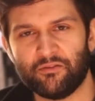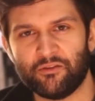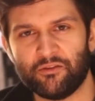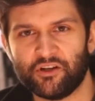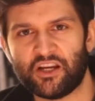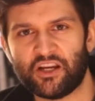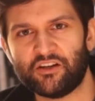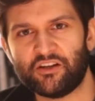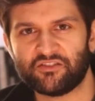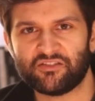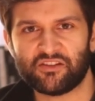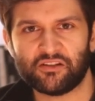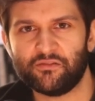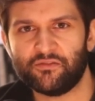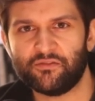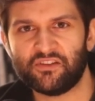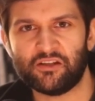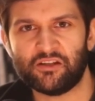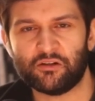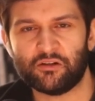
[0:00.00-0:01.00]
the changes that
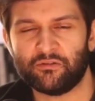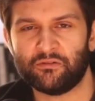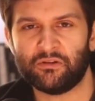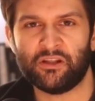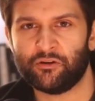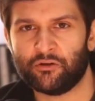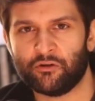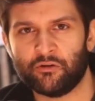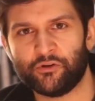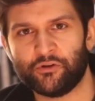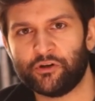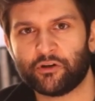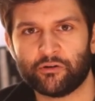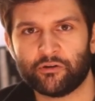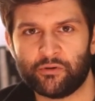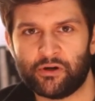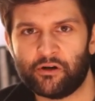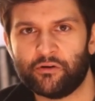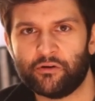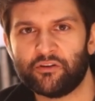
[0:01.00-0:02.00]
you've seen, or either over your
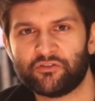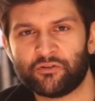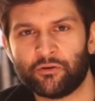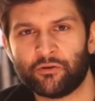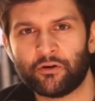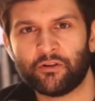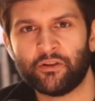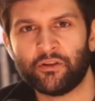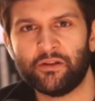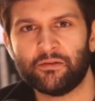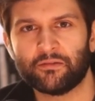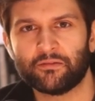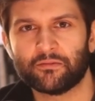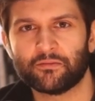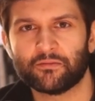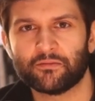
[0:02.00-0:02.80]
career or historically?